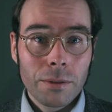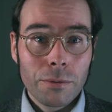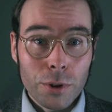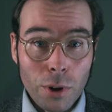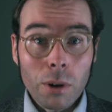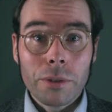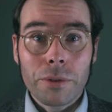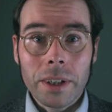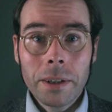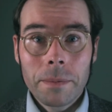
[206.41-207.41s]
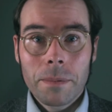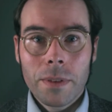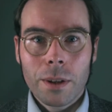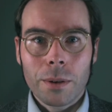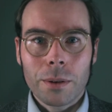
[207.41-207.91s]
Photography,
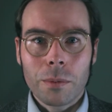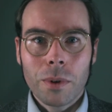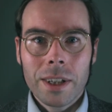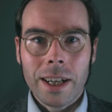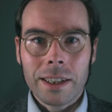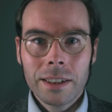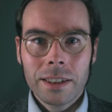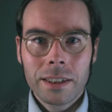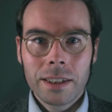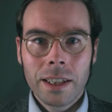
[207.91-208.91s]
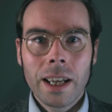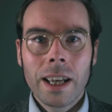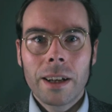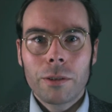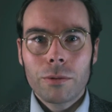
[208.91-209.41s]
on the one hand,
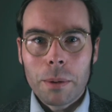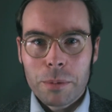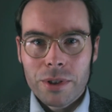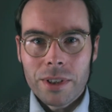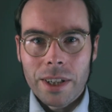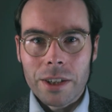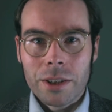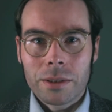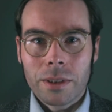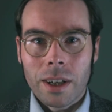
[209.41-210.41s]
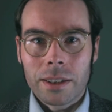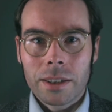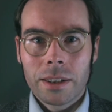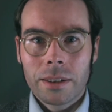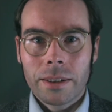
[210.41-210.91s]
and representational art
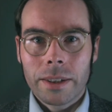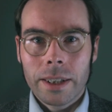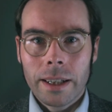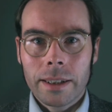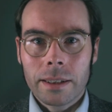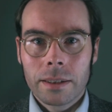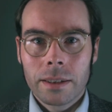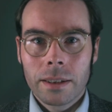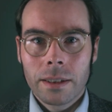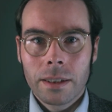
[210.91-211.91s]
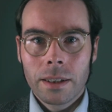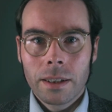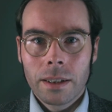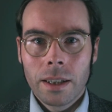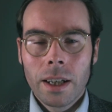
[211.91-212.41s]
on the other.
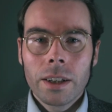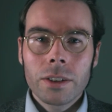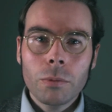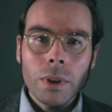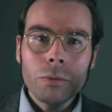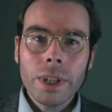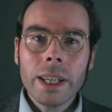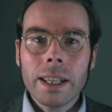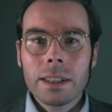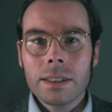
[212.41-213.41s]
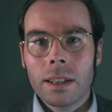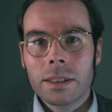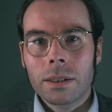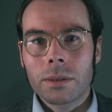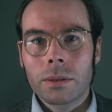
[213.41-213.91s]
So when reading his
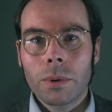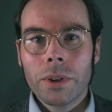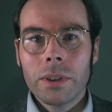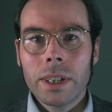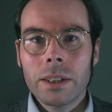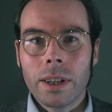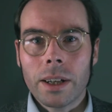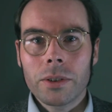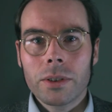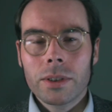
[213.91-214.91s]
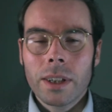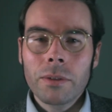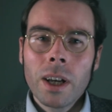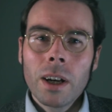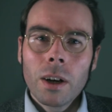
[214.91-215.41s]
article, what you need to ask yourself,
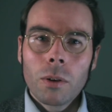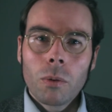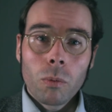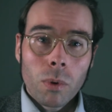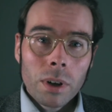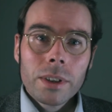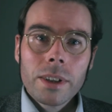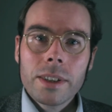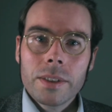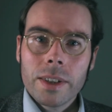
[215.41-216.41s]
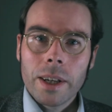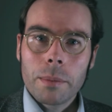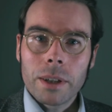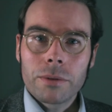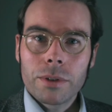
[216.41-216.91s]
what does he say
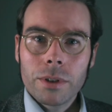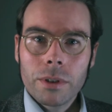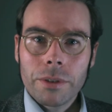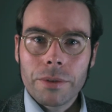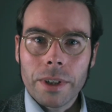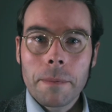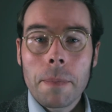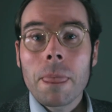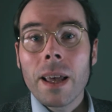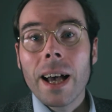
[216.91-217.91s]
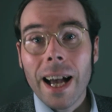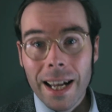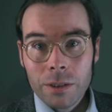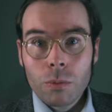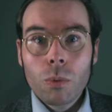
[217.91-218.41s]
about photography
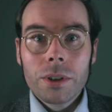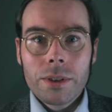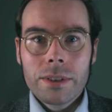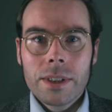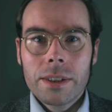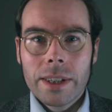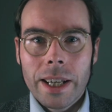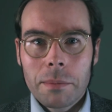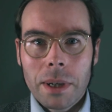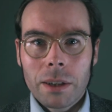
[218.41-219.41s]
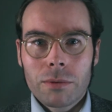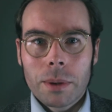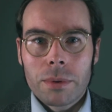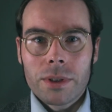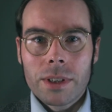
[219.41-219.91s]
and what does he say about
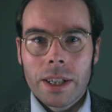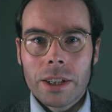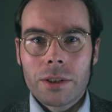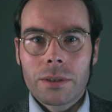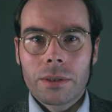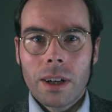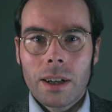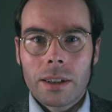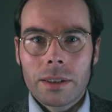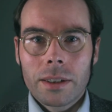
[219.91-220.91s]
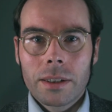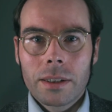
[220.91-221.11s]
representational art?